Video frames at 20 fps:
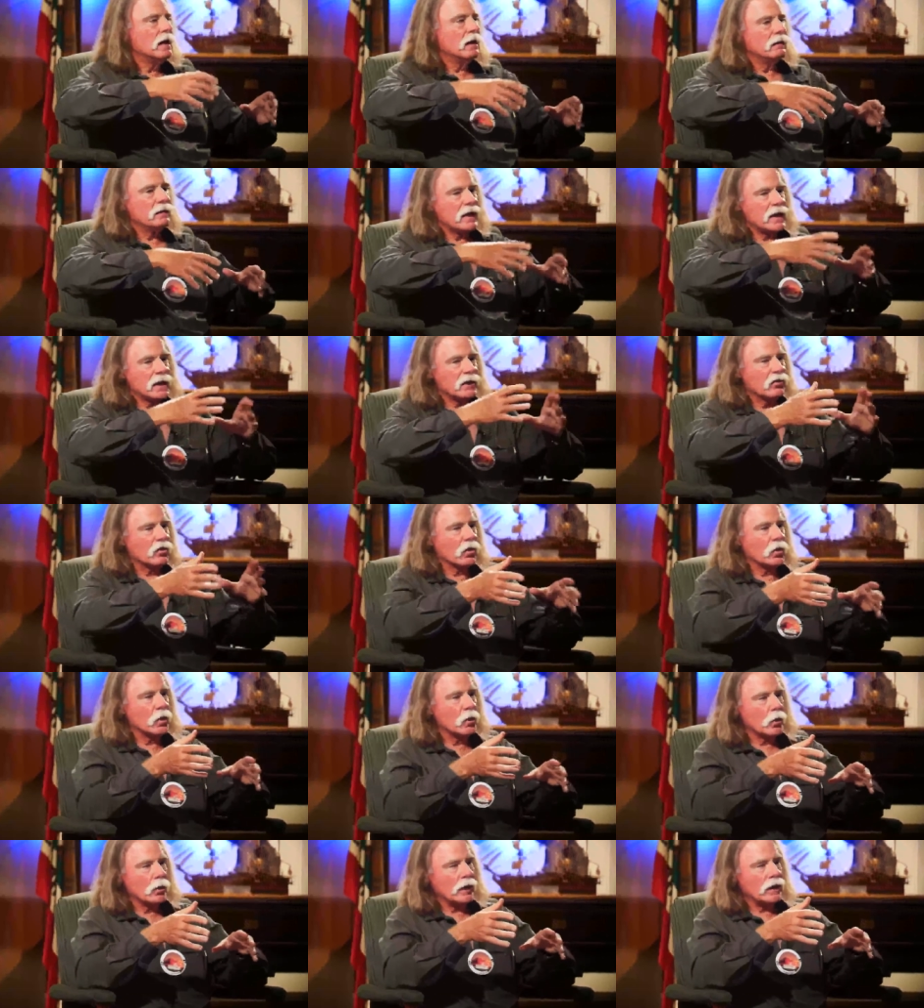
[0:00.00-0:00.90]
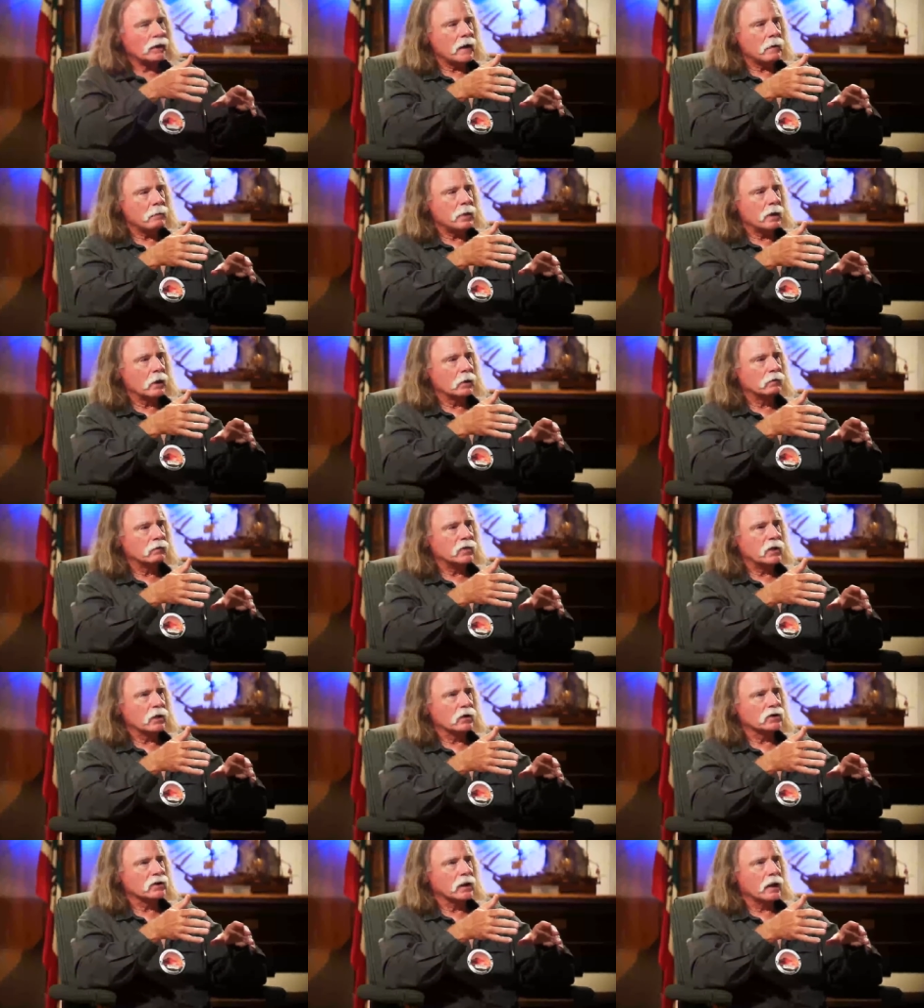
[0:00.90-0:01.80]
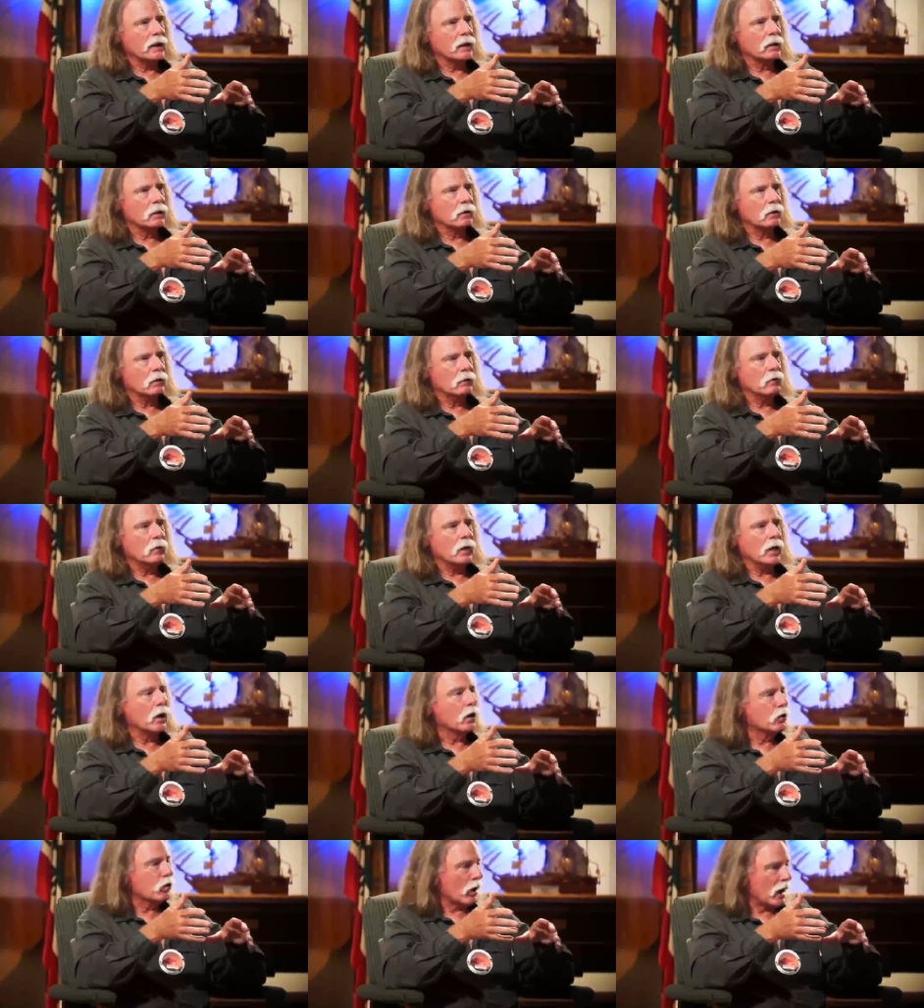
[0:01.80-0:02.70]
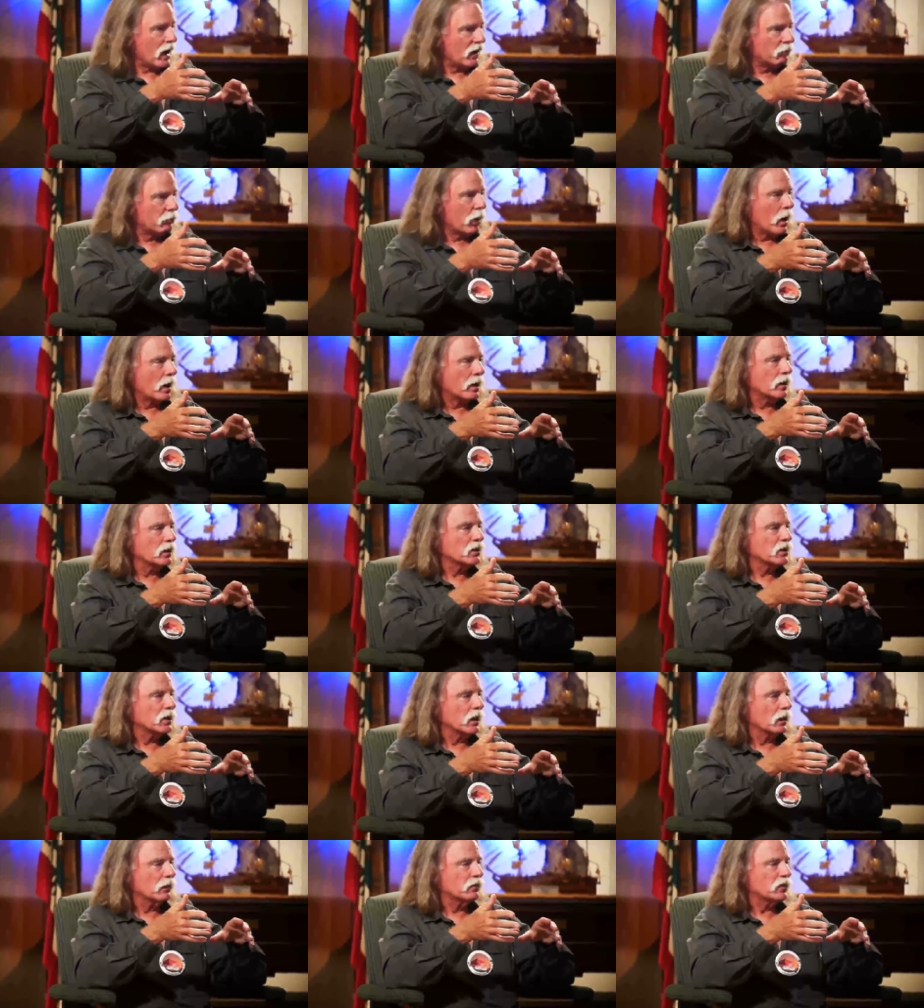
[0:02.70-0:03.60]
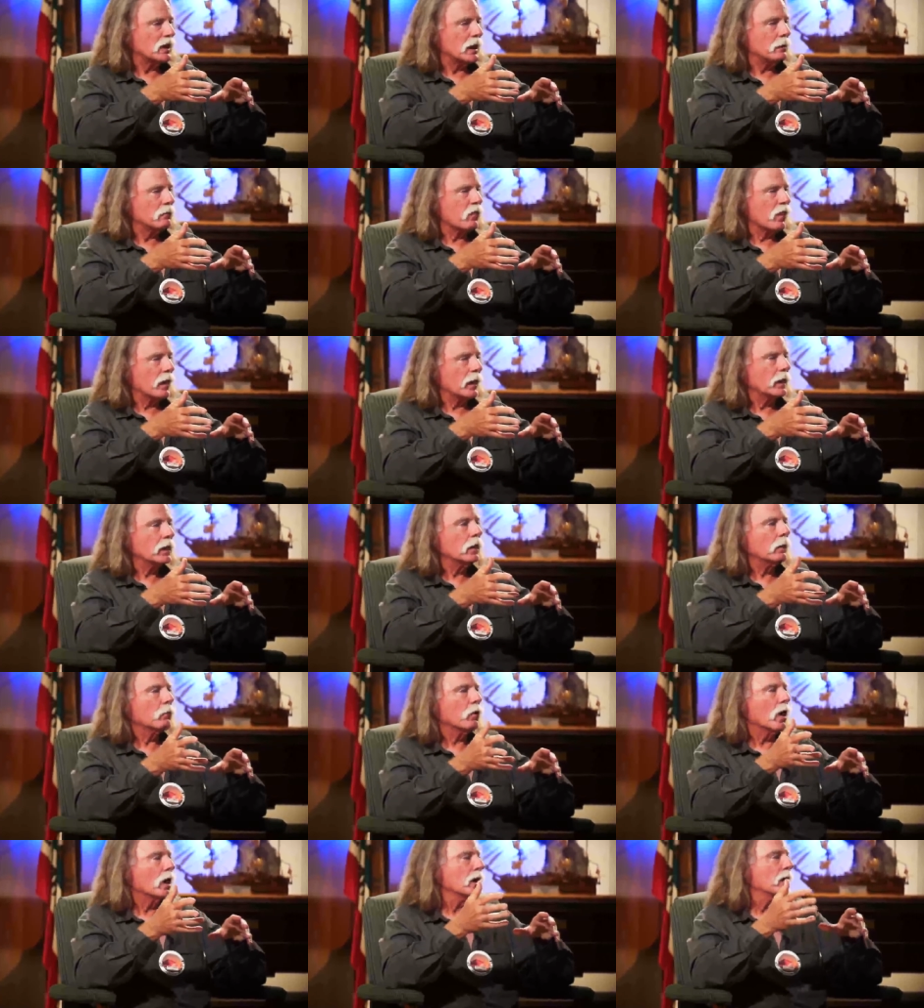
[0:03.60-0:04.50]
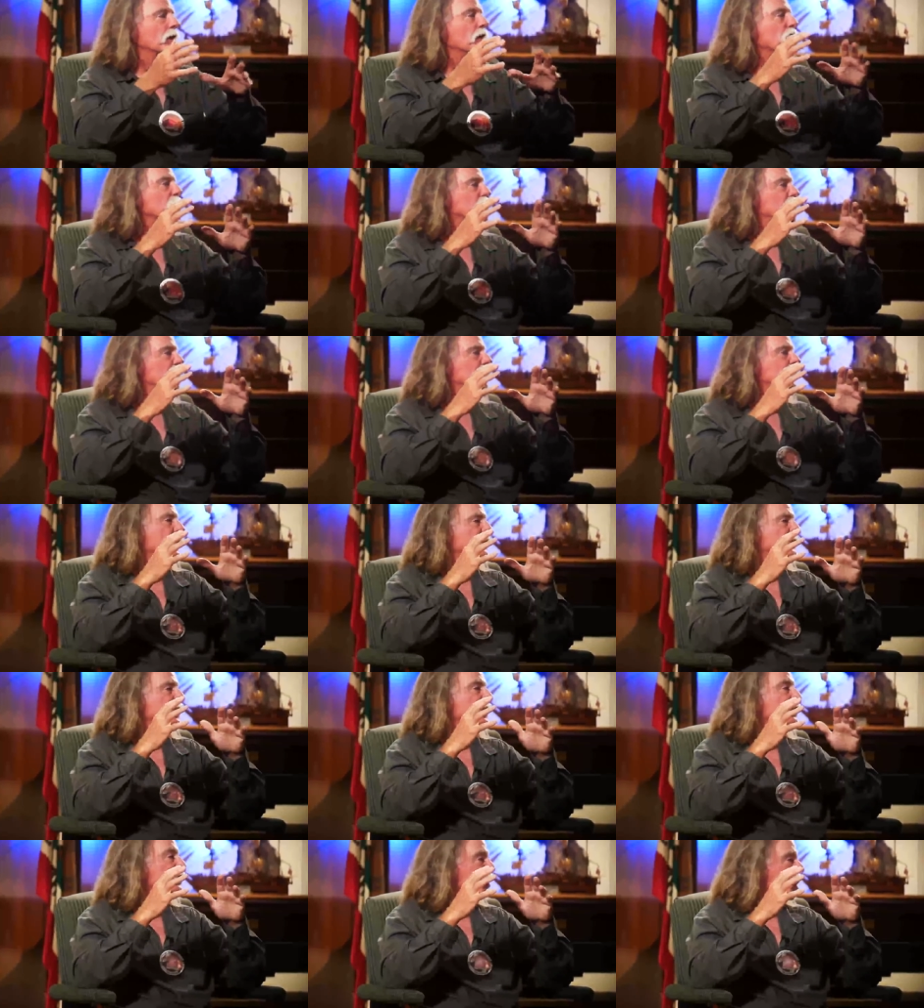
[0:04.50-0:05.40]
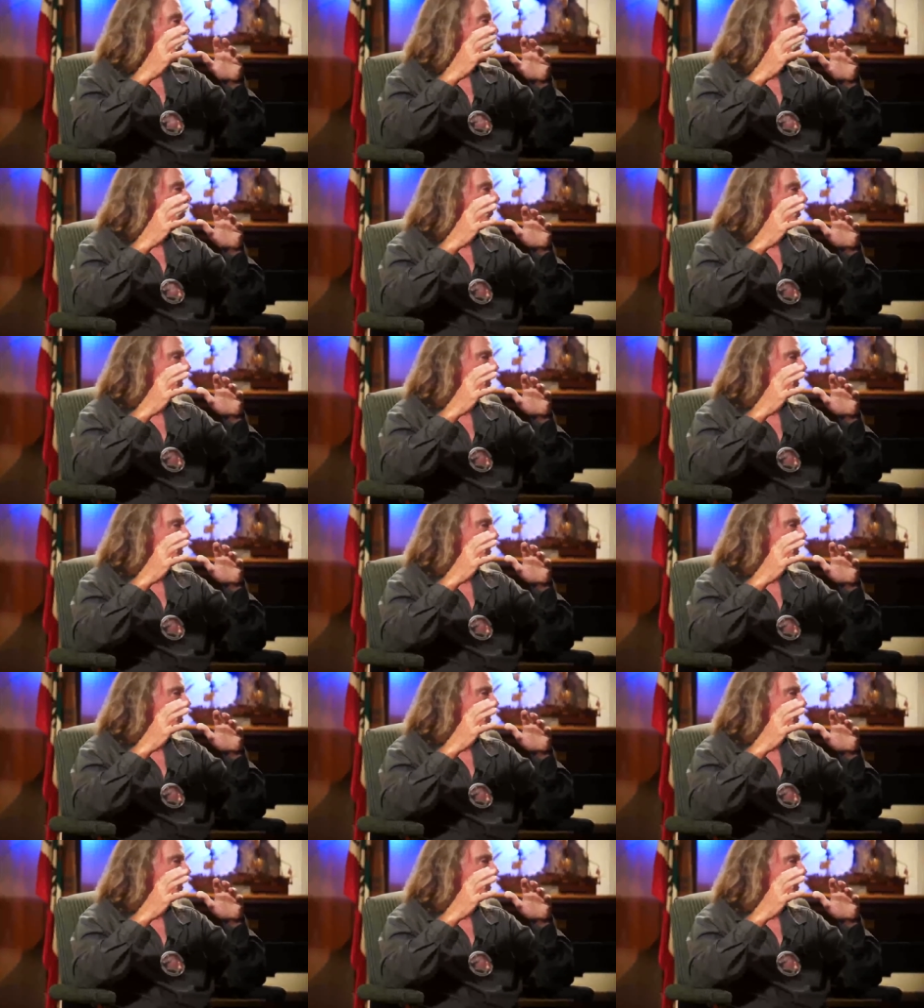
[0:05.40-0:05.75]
Then it grew, and they built years later Aircraft brought in stuff, same thing. Brought in the geodesic dome.